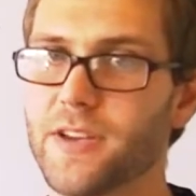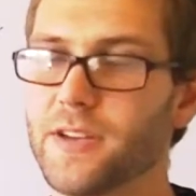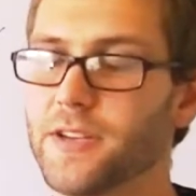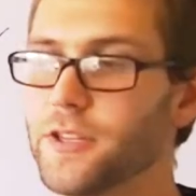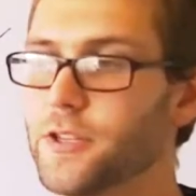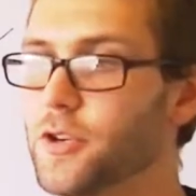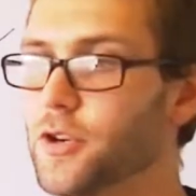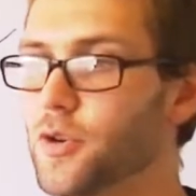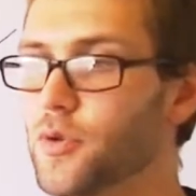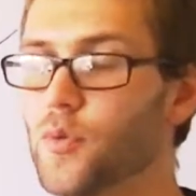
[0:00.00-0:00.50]

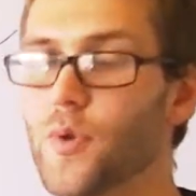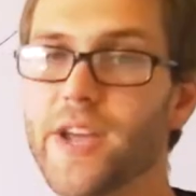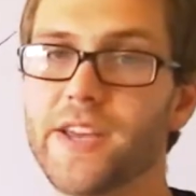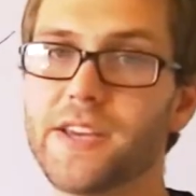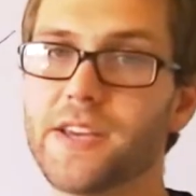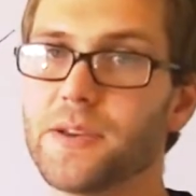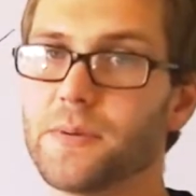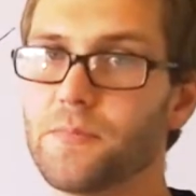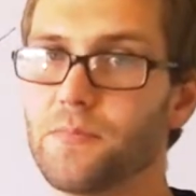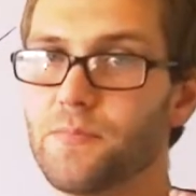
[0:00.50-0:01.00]
your
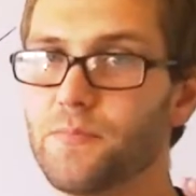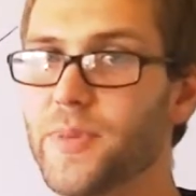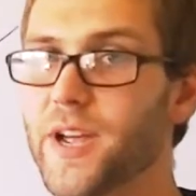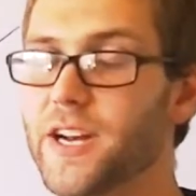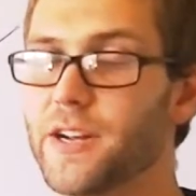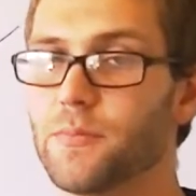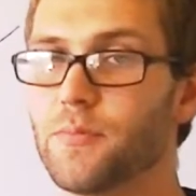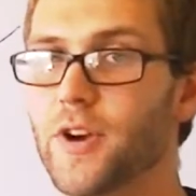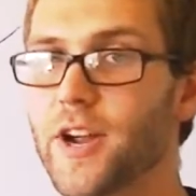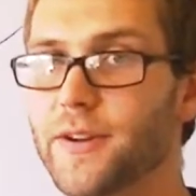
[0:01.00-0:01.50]
waking
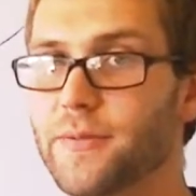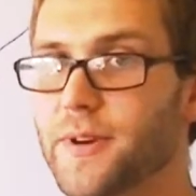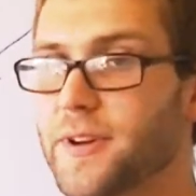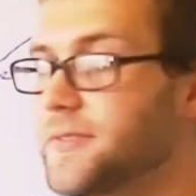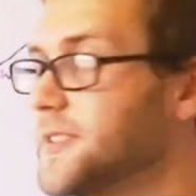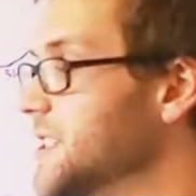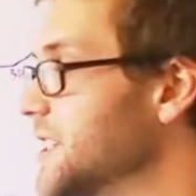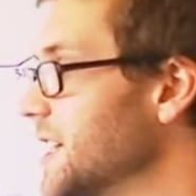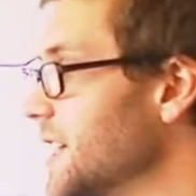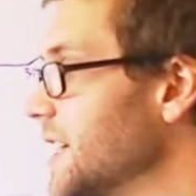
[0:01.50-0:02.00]
beta brainwave
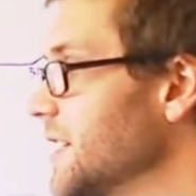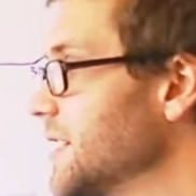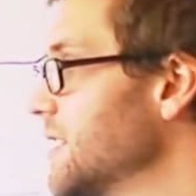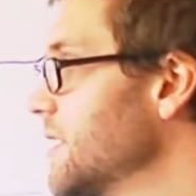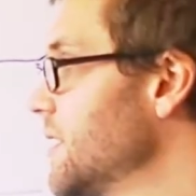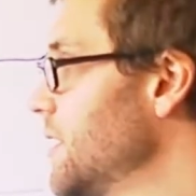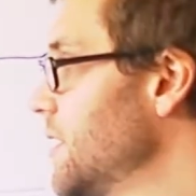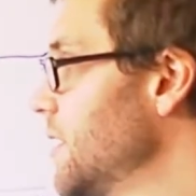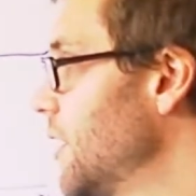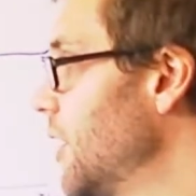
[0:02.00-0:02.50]

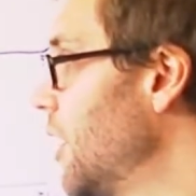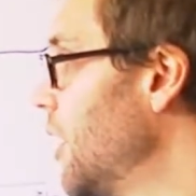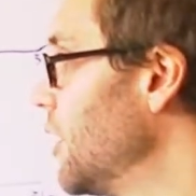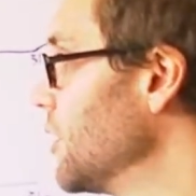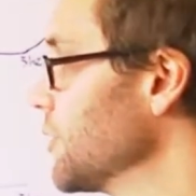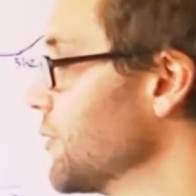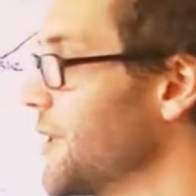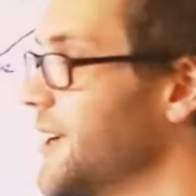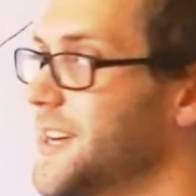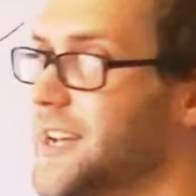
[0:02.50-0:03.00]
state
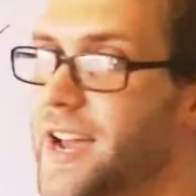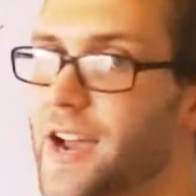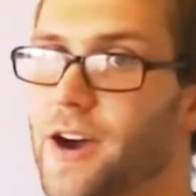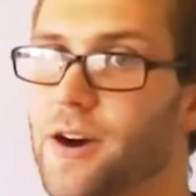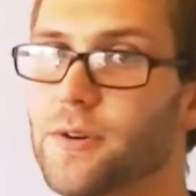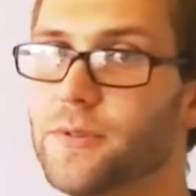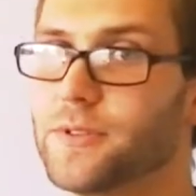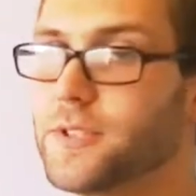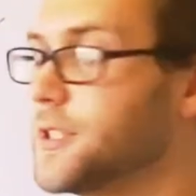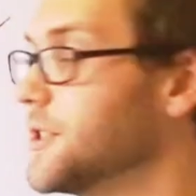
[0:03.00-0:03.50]
all the way
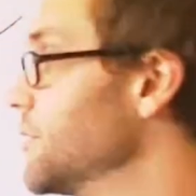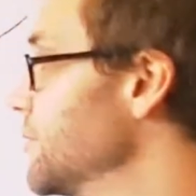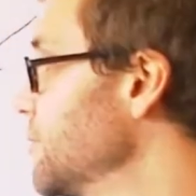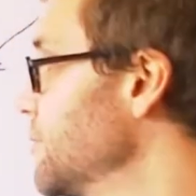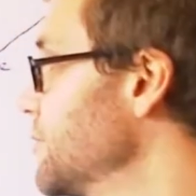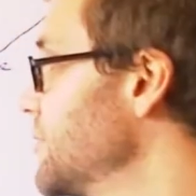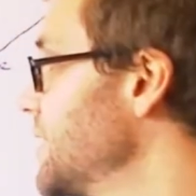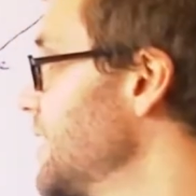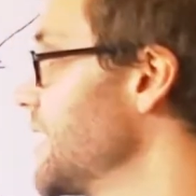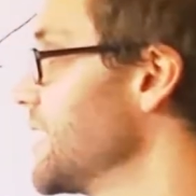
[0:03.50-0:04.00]
down
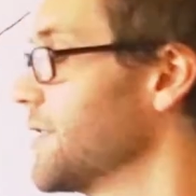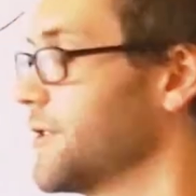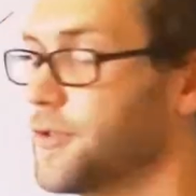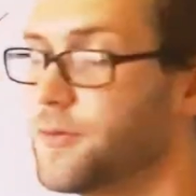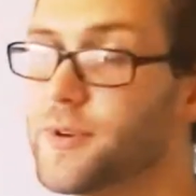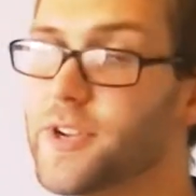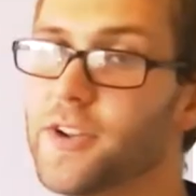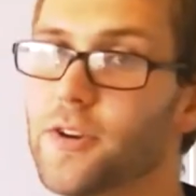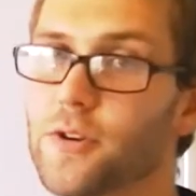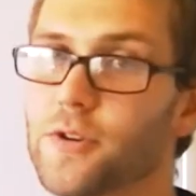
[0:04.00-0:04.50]
to, say, a
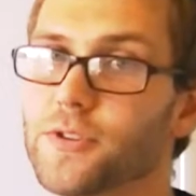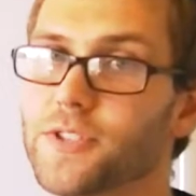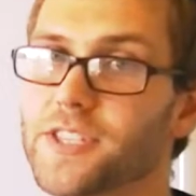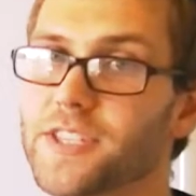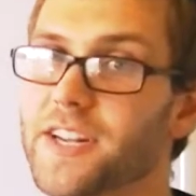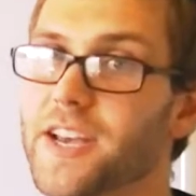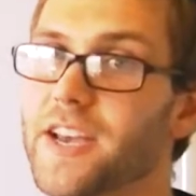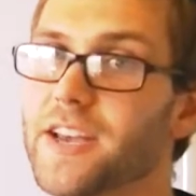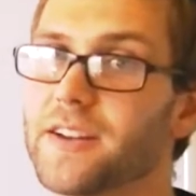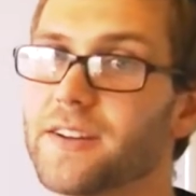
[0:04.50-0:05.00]
3 hertz
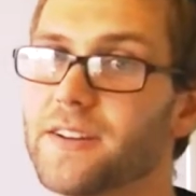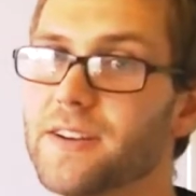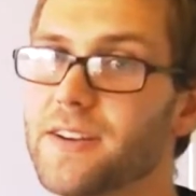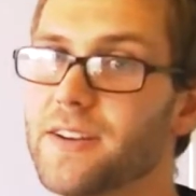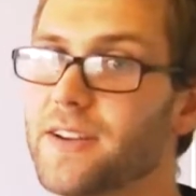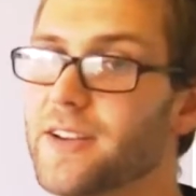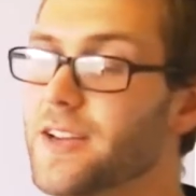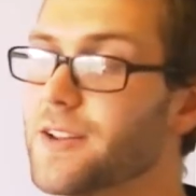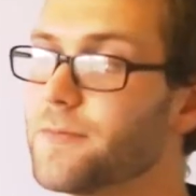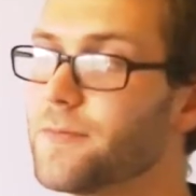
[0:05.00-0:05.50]
state
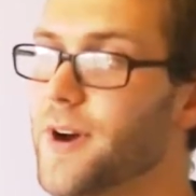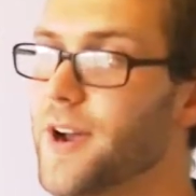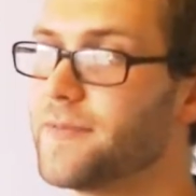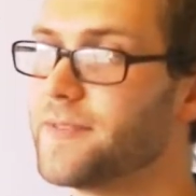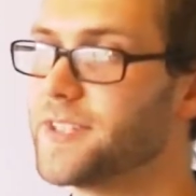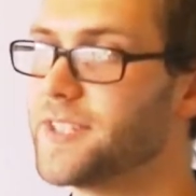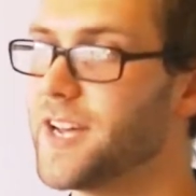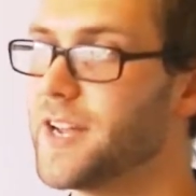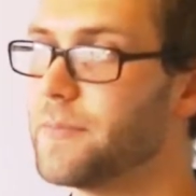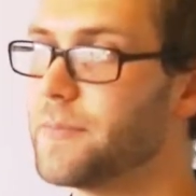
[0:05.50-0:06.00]
in 5
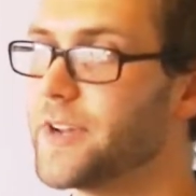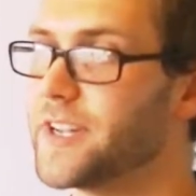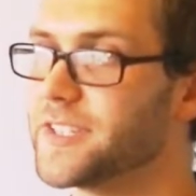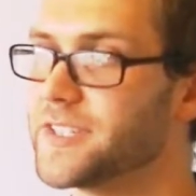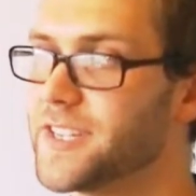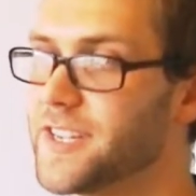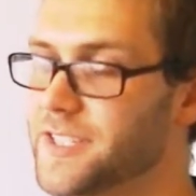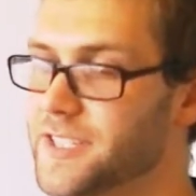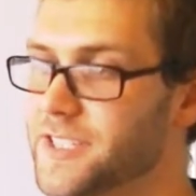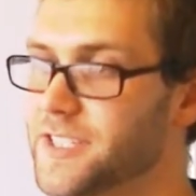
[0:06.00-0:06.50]
to 10 minutes.
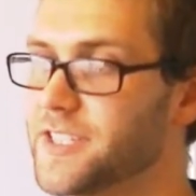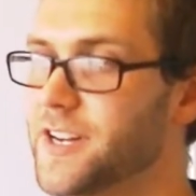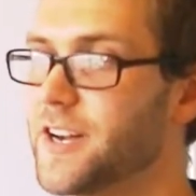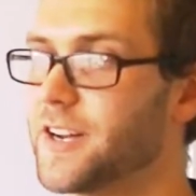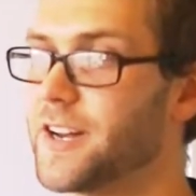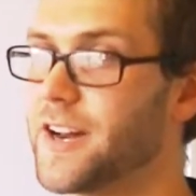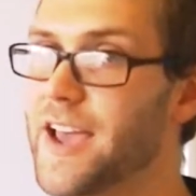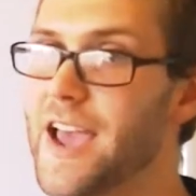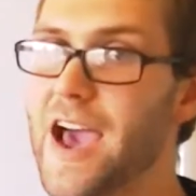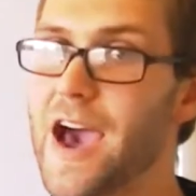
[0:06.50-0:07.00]
That's just not
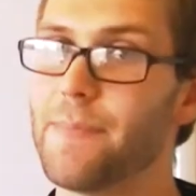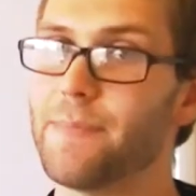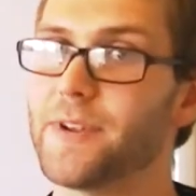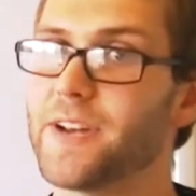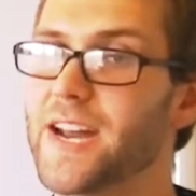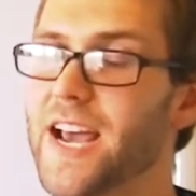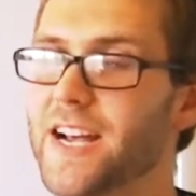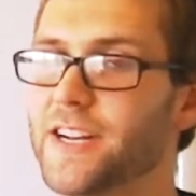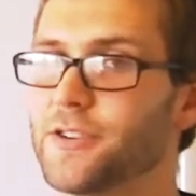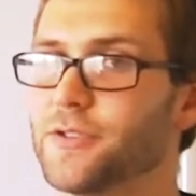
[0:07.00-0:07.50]
going to happen
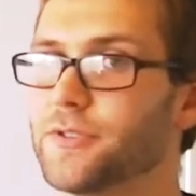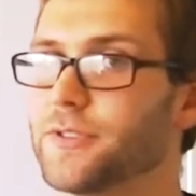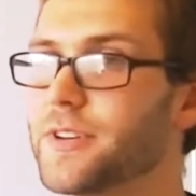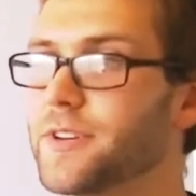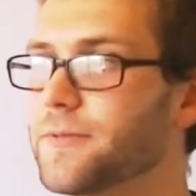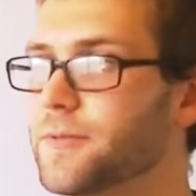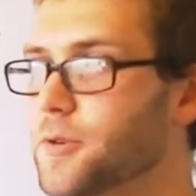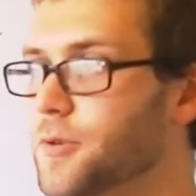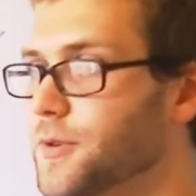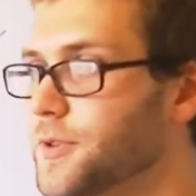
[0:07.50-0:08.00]
naturally.
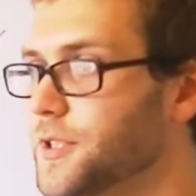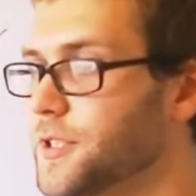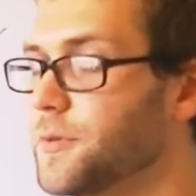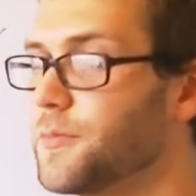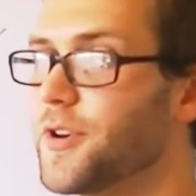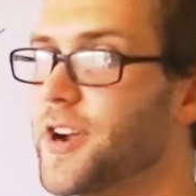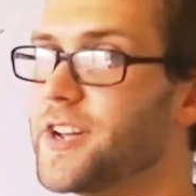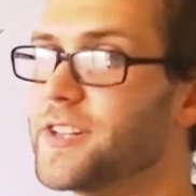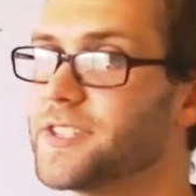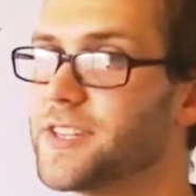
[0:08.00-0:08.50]
Of course, your
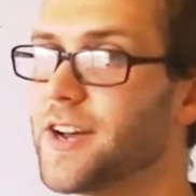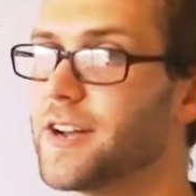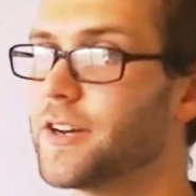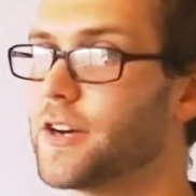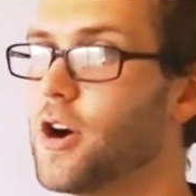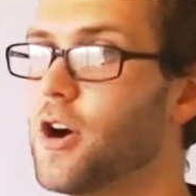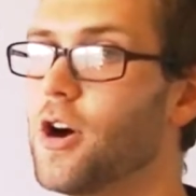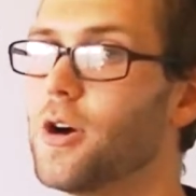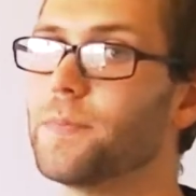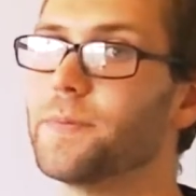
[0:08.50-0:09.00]
brain's got to
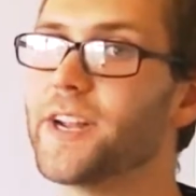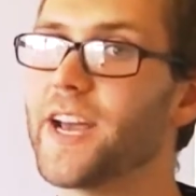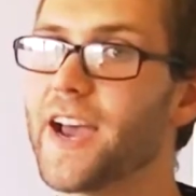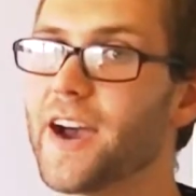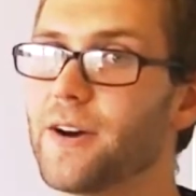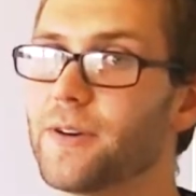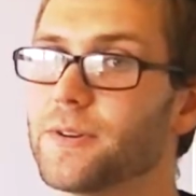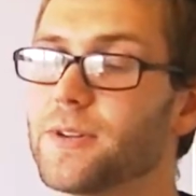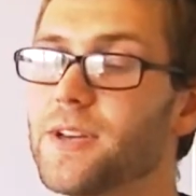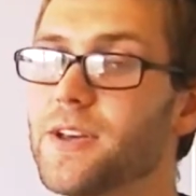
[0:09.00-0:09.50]
calm
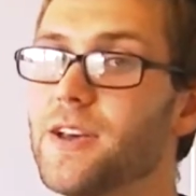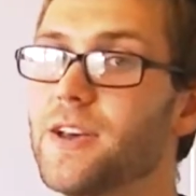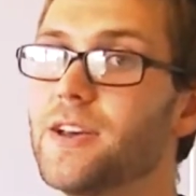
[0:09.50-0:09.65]
down.